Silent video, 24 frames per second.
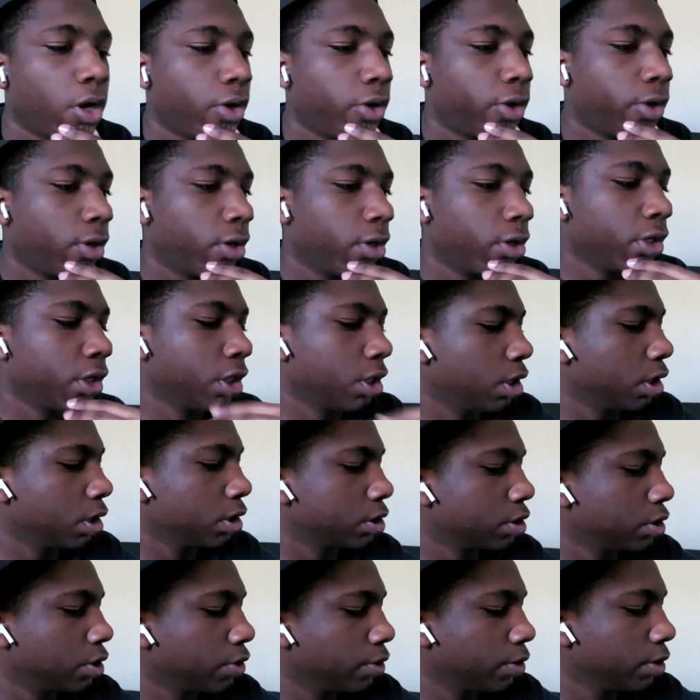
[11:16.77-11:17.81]
All right, guys.
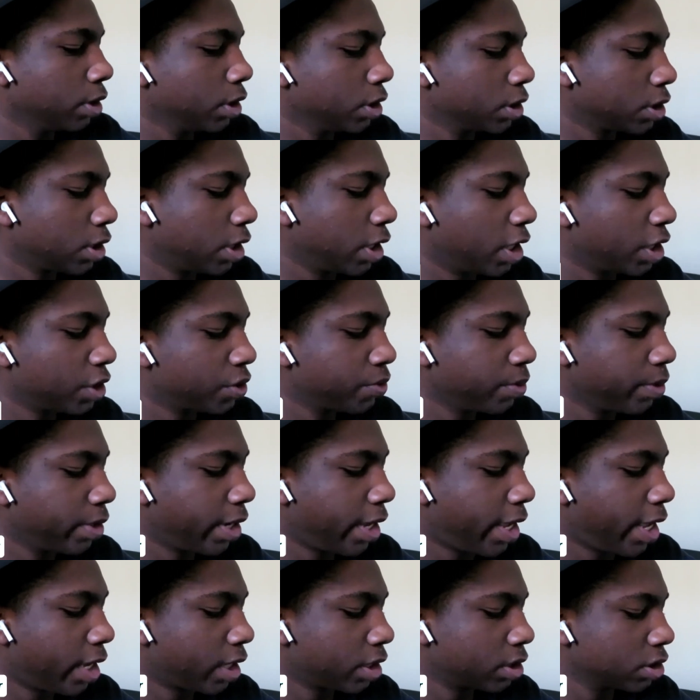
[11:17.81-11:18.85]
So in this class, we're
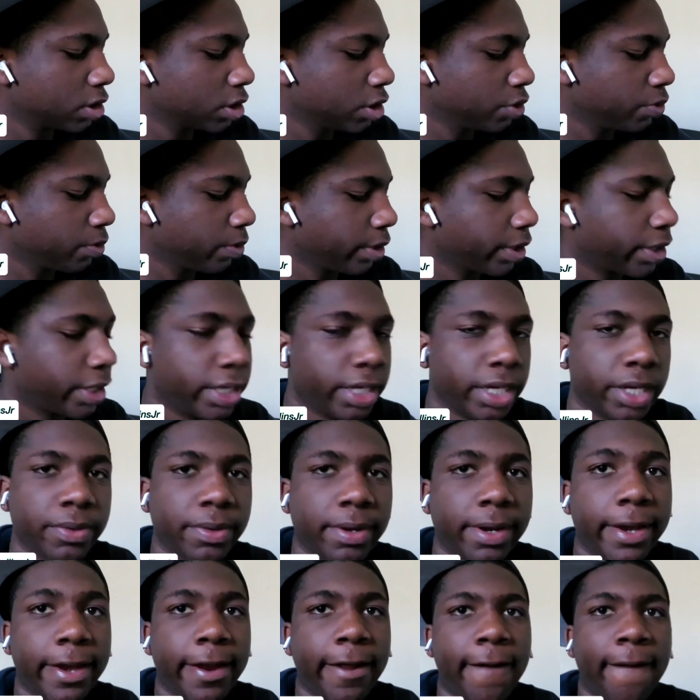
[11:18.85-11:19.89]
actually working
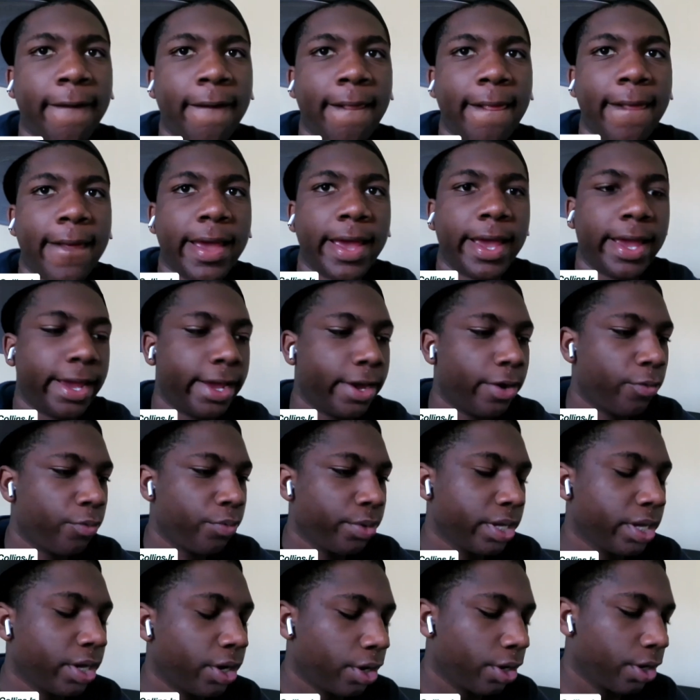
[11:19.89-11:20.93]
right now, and
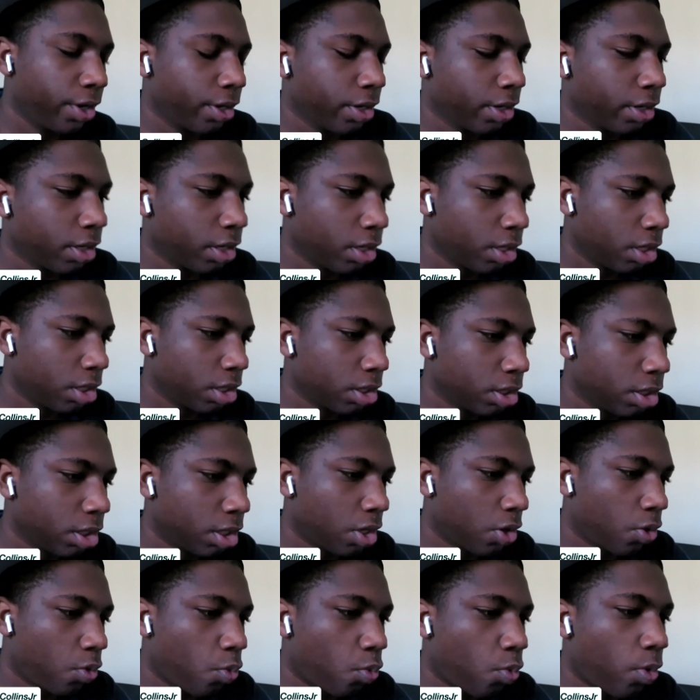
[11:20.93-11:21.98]
we are.
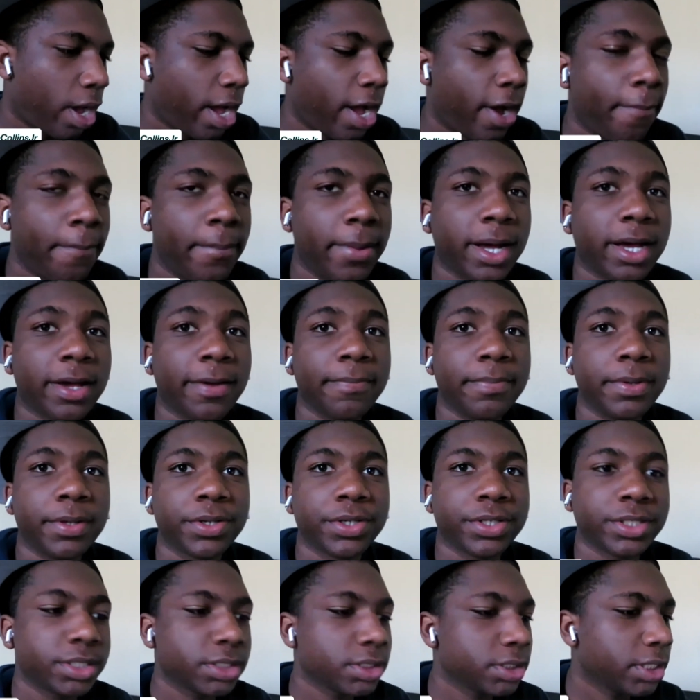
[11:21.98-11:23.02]
Wow, my
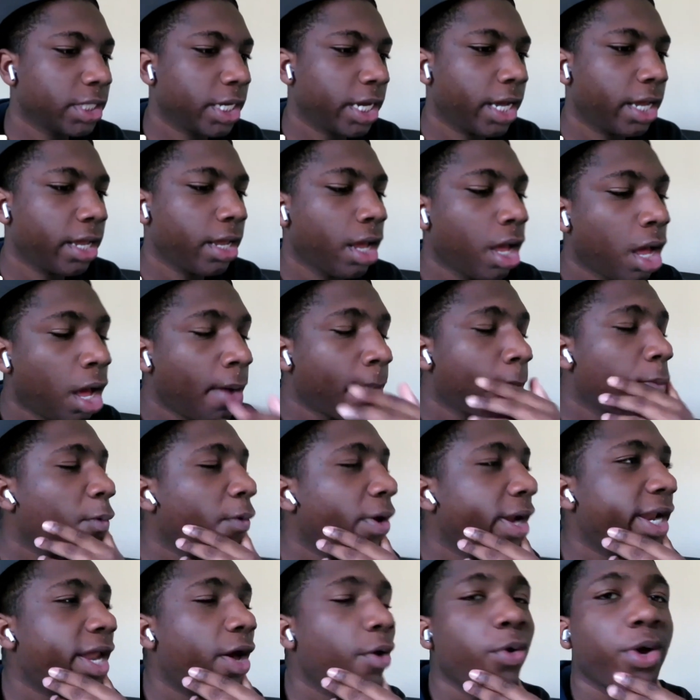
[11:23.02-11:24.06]
computer just died. But
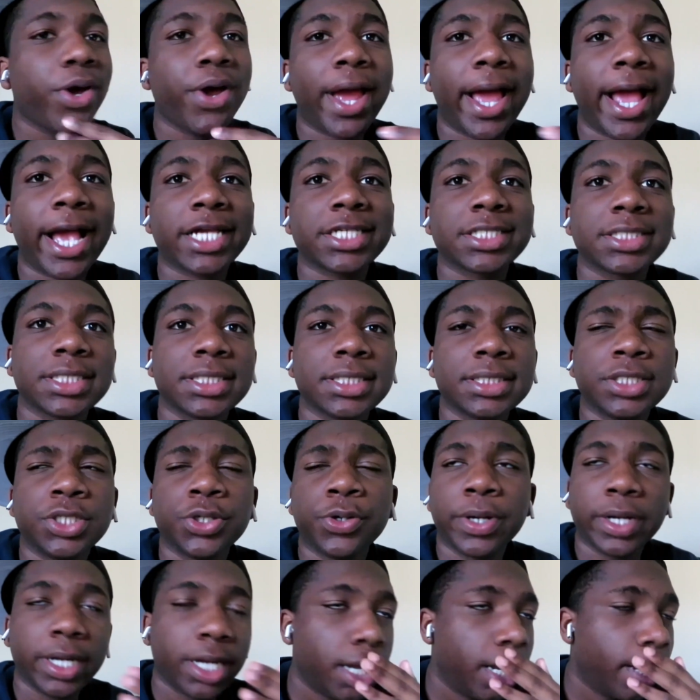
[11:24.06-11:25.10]
right now, we are actually
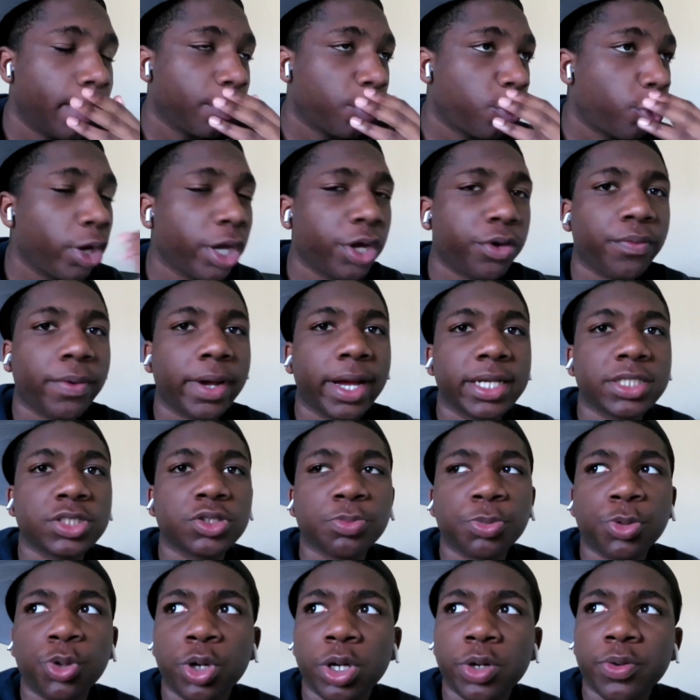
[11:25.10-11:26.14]
doing quick writes. So
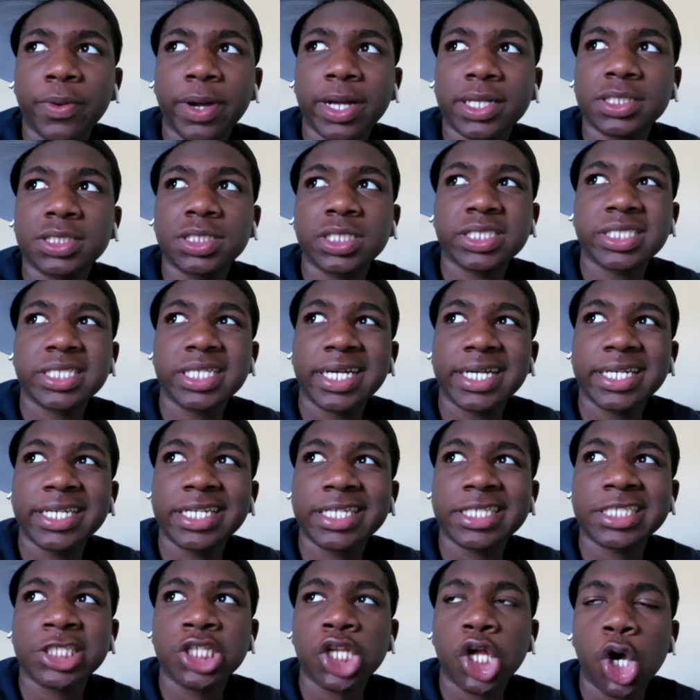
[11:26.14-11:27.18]
quick writes, just letting
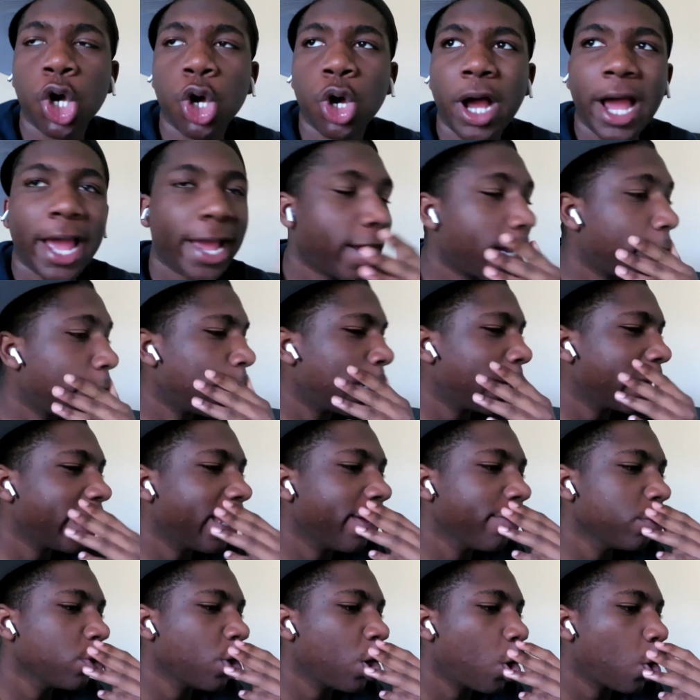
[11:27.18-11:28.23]
us know, like letting
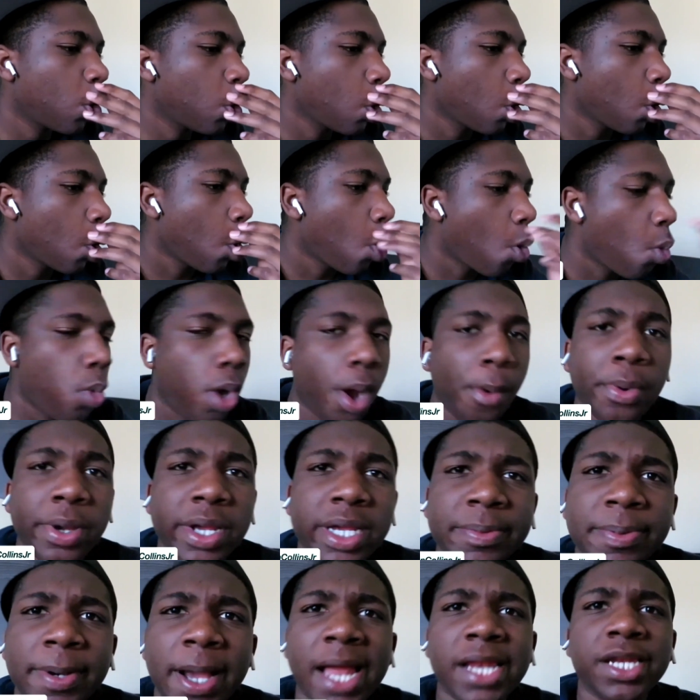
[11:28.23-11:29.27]
him know what we
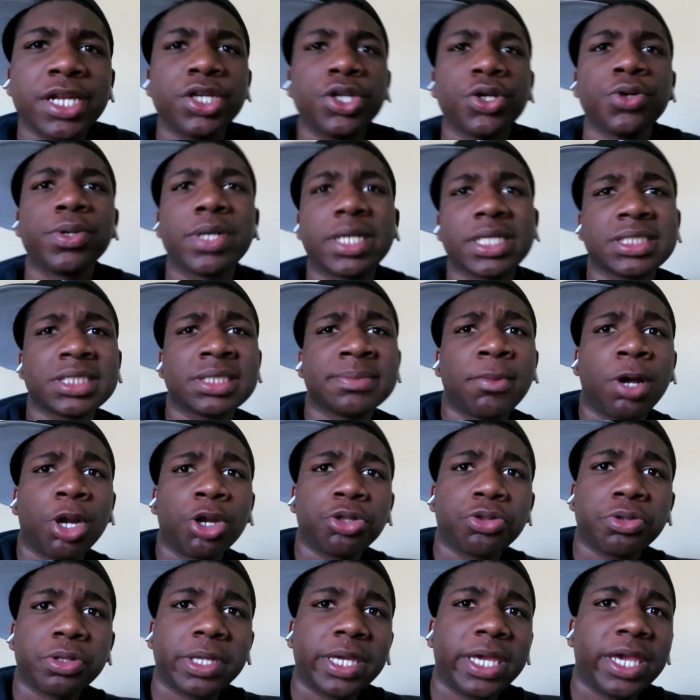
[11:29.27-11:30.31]
plan to do, because it's Mother
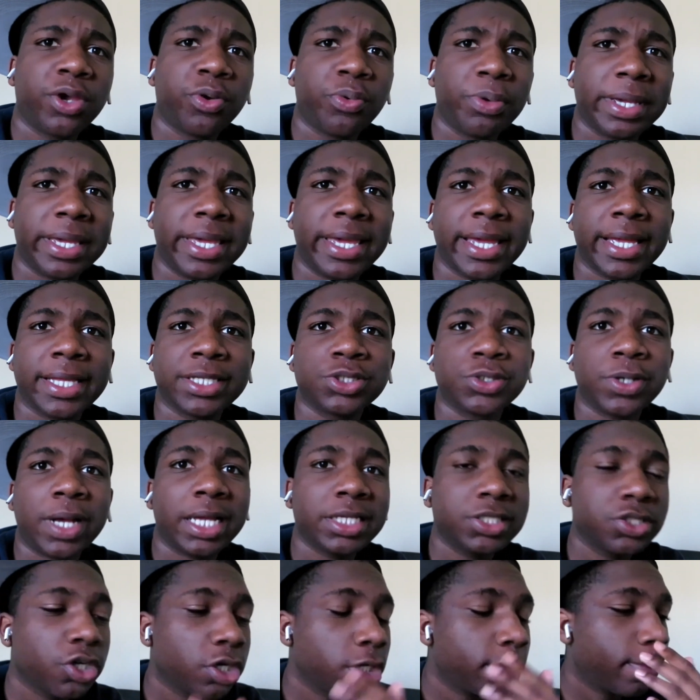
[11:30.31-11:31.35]
the King weekend. So I
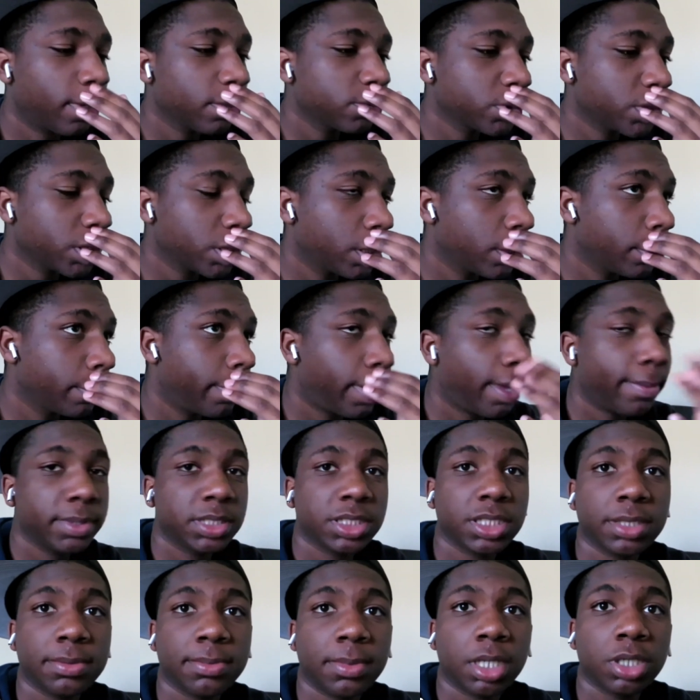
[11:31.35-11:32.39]
told him I'm just gonna
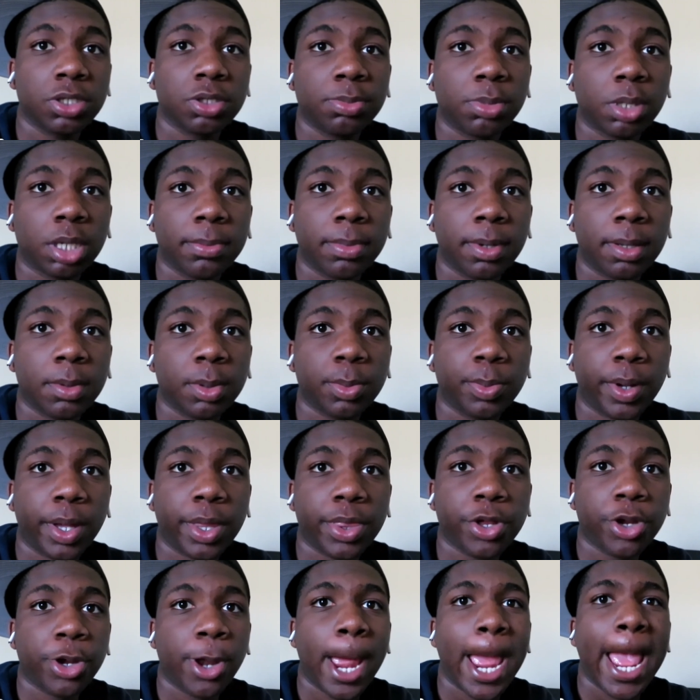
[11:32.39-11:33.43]
babysit my newborn baby
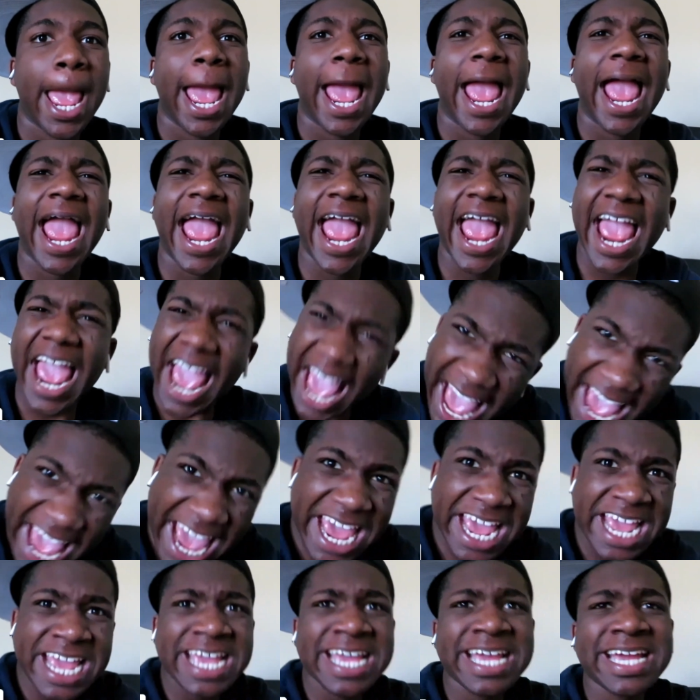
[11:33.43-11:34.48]
brother
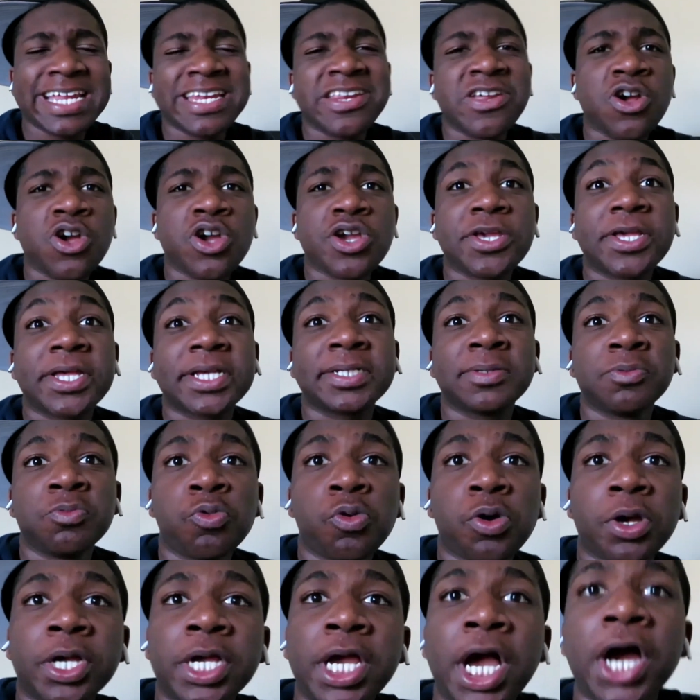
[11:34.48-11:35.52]
and get some
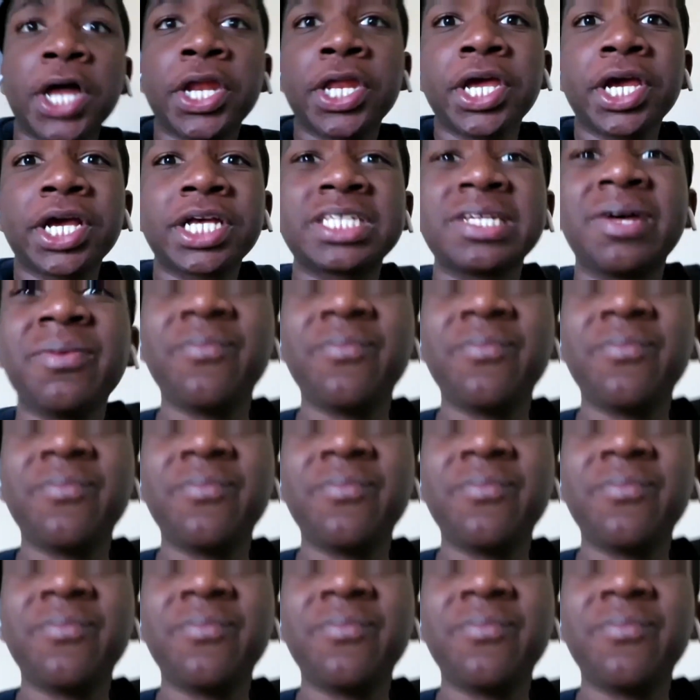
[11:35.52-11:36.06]
workout in, cause I'm